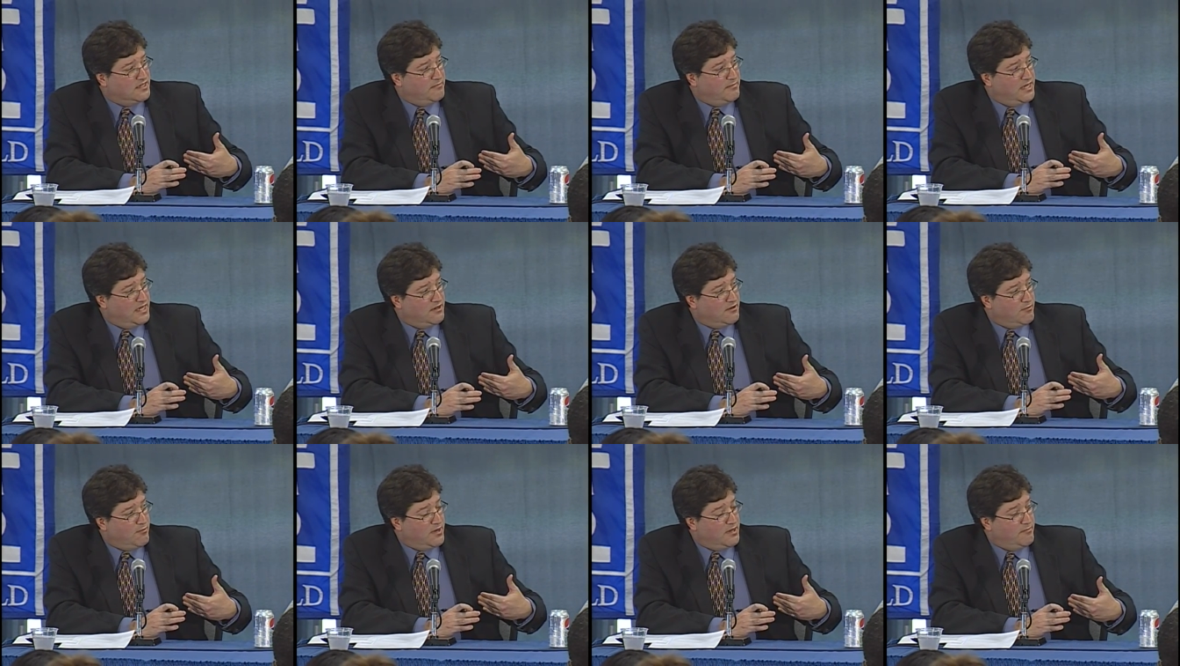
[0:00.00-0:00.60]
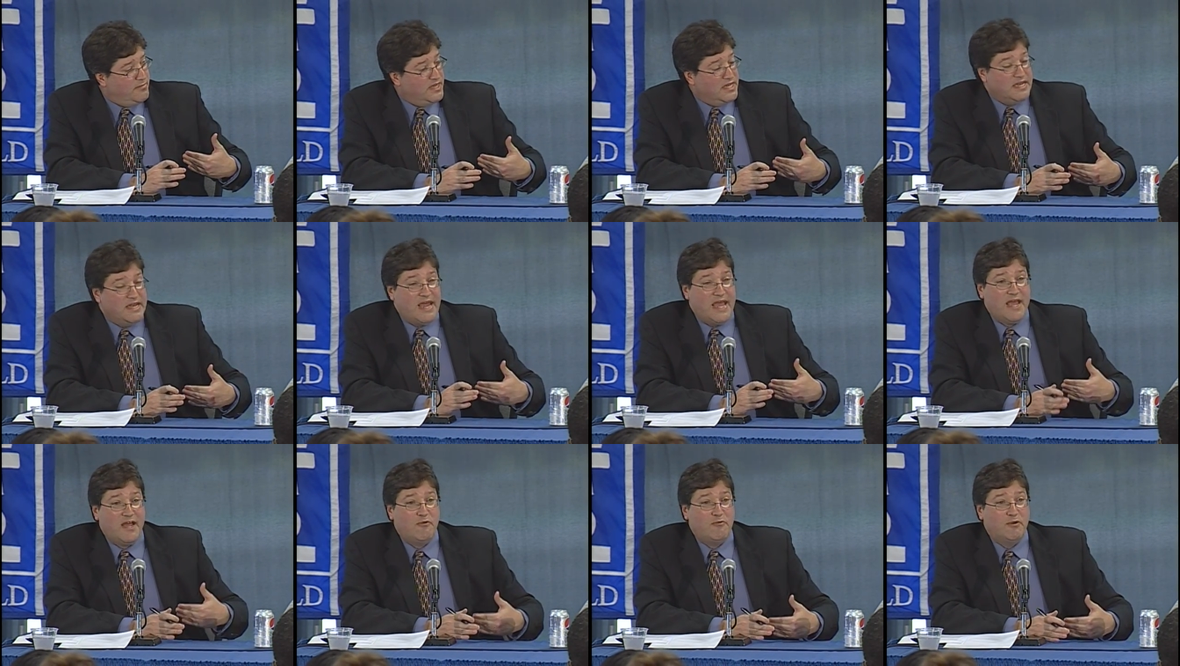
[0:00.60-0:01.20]
I mean, quite a bit.
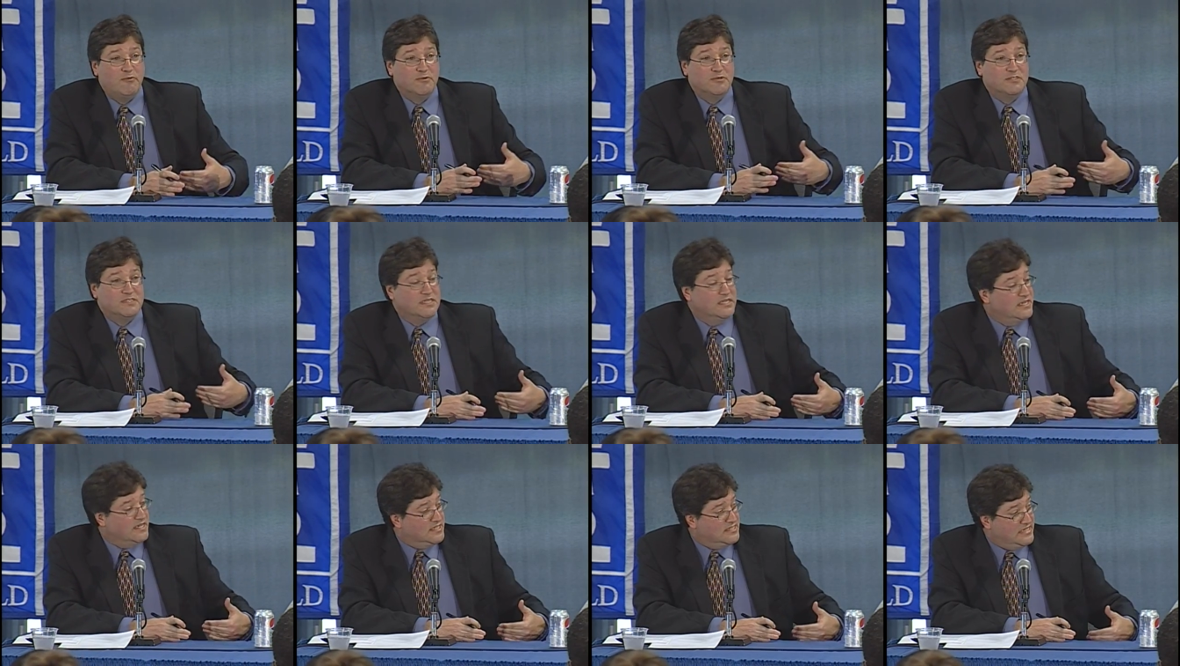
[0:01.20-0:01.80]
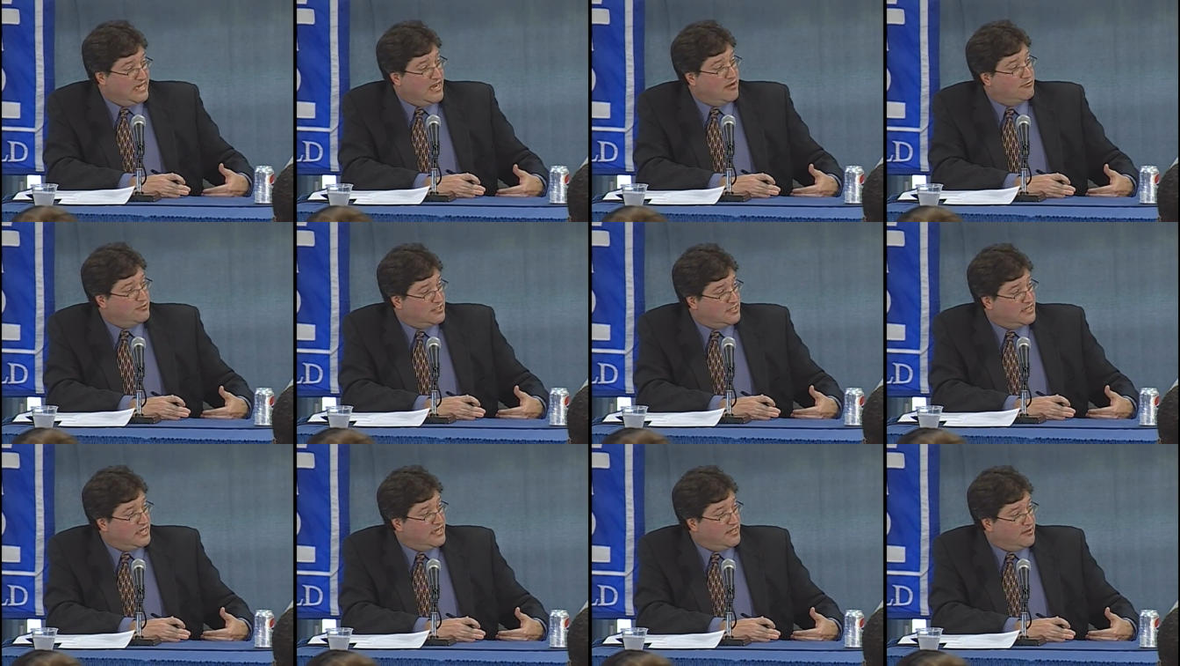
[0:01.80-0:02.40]
Now, what we're seeing is
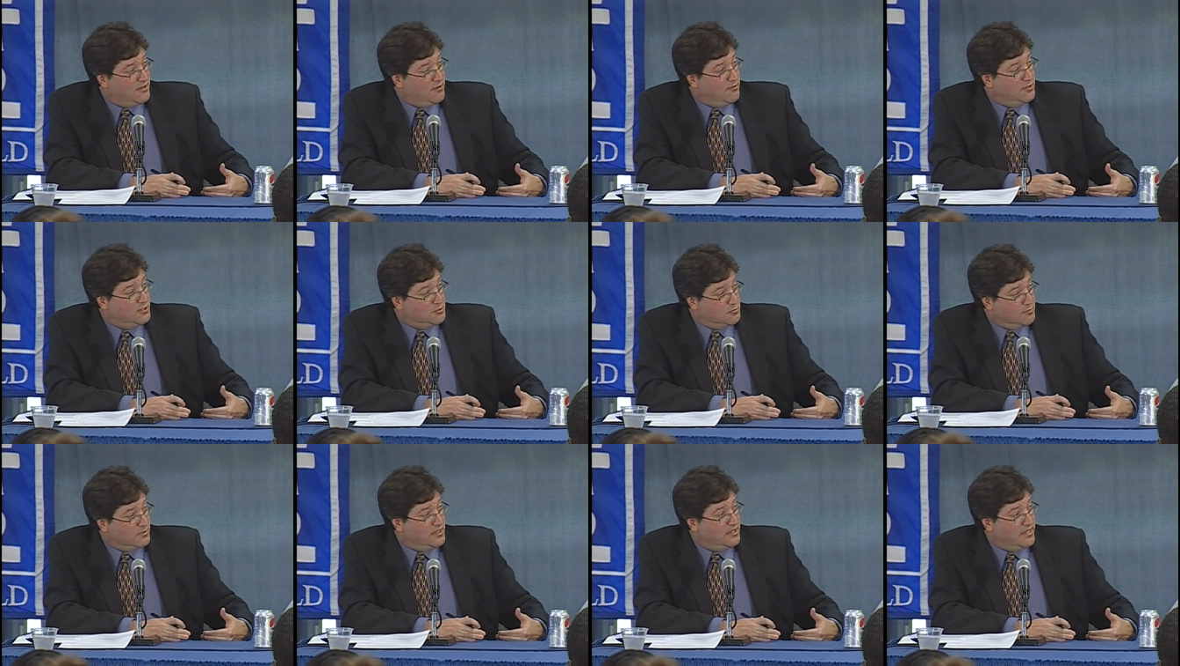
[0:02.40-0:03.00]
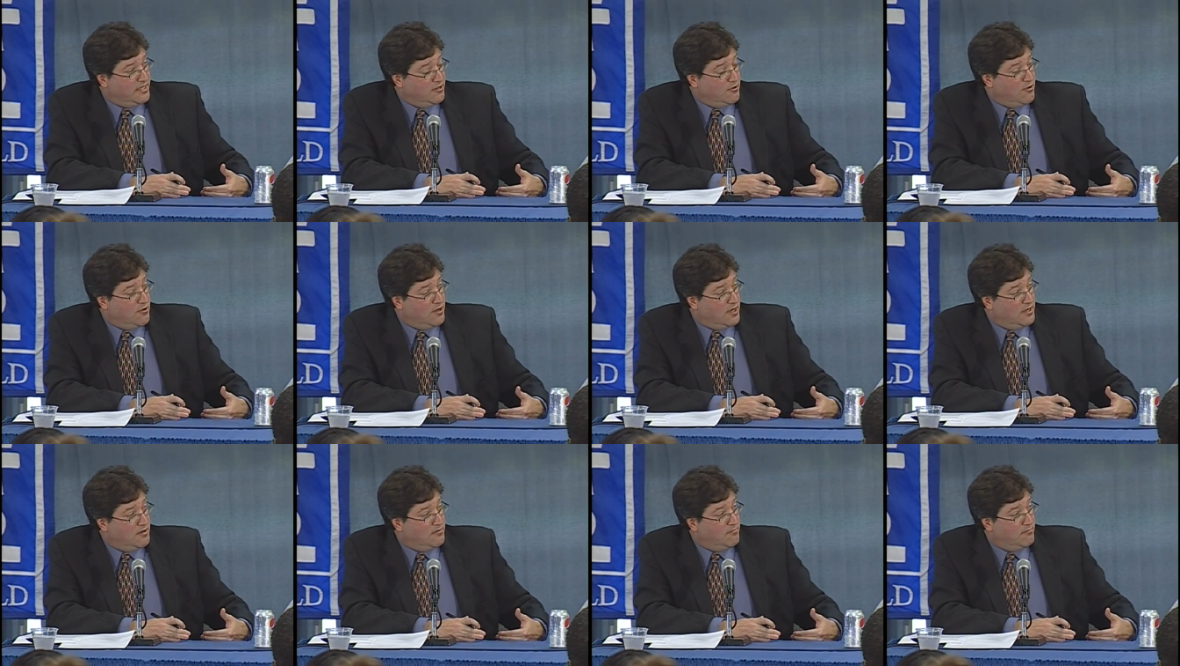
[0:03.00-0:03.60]
downstate, though, has really
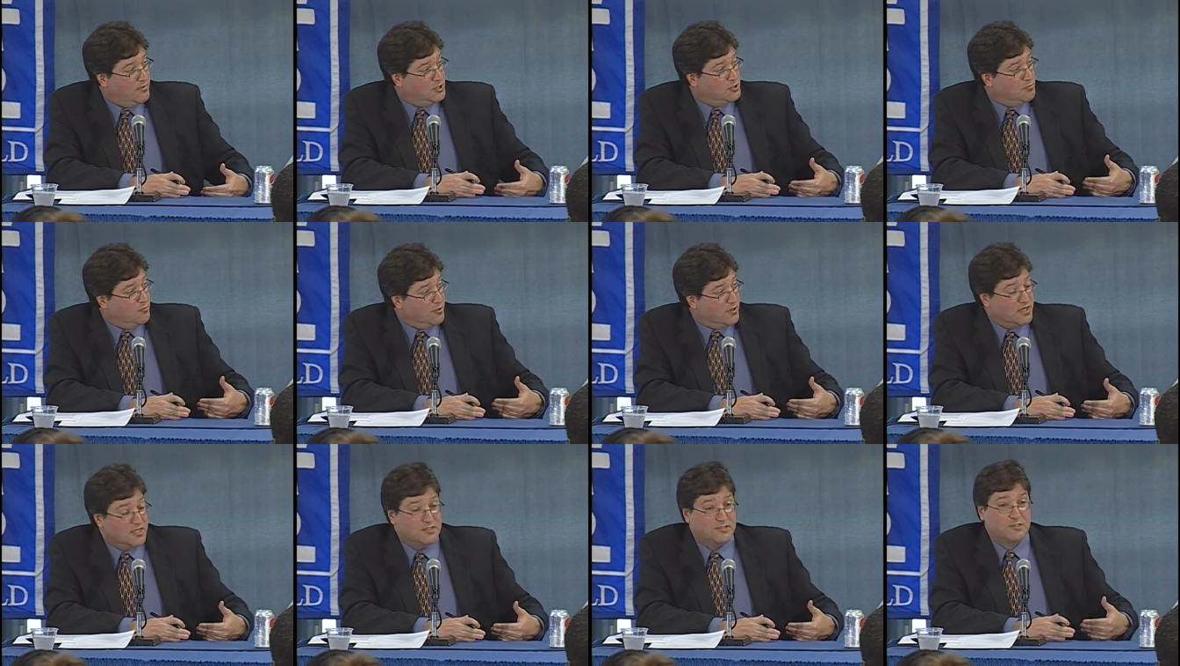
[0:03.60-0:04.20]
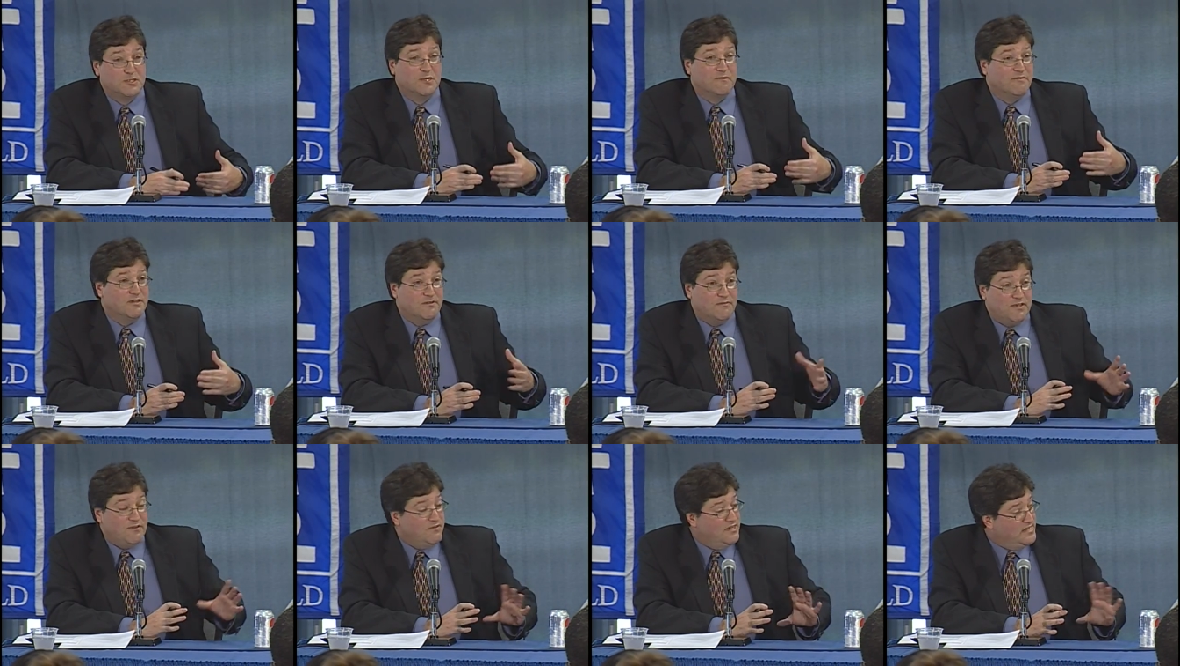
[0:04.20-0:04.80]
gone much more
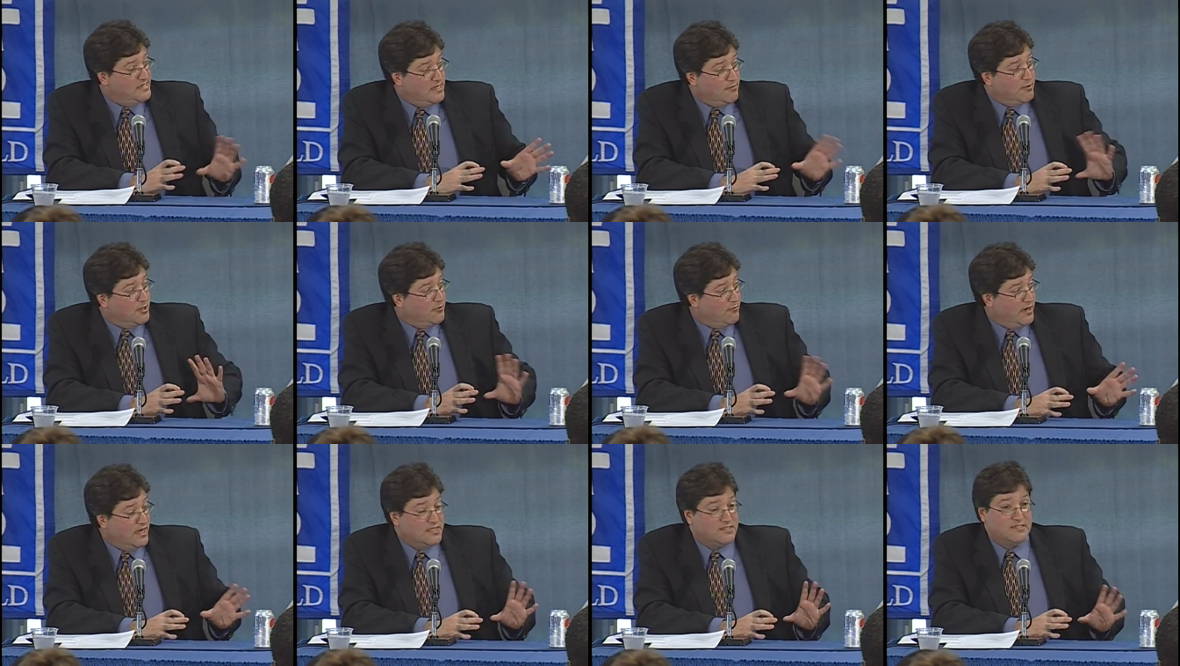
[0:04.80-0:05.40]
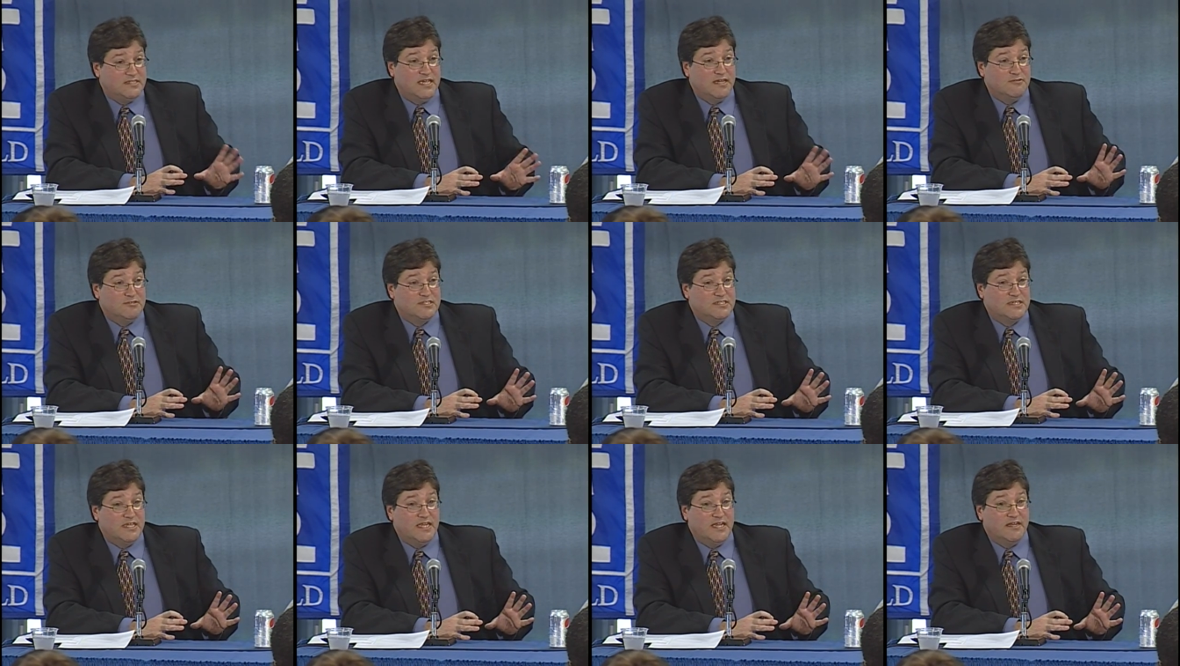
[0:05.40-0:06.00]
conservative. Even Democrats
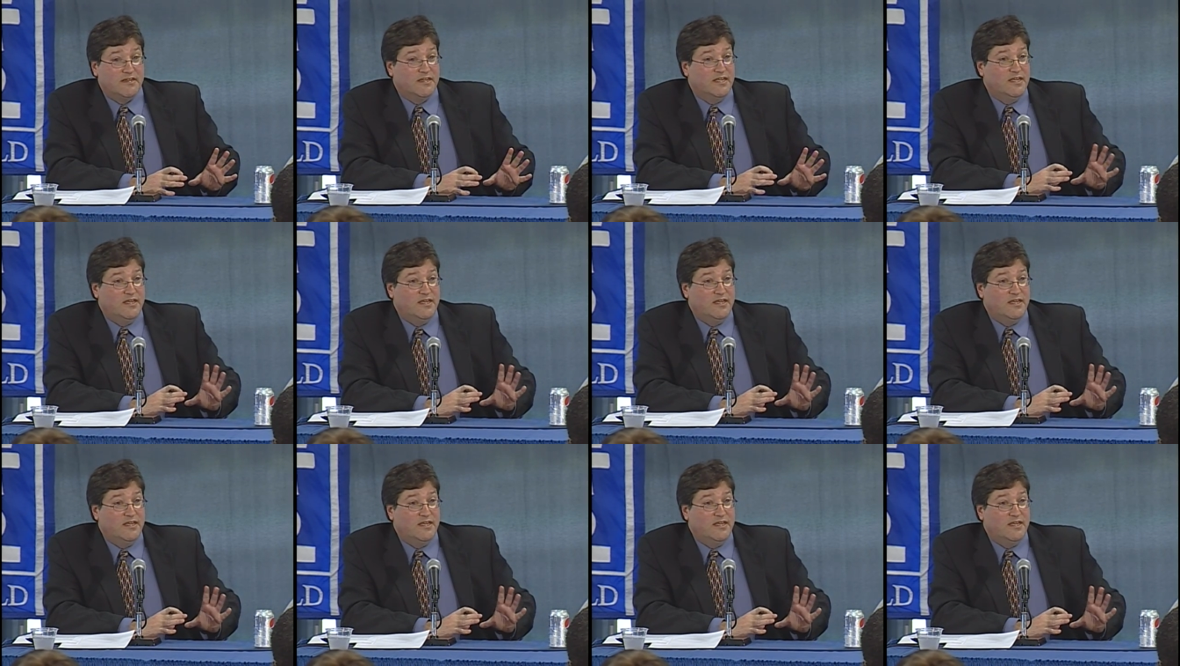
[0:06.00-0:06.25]
downstate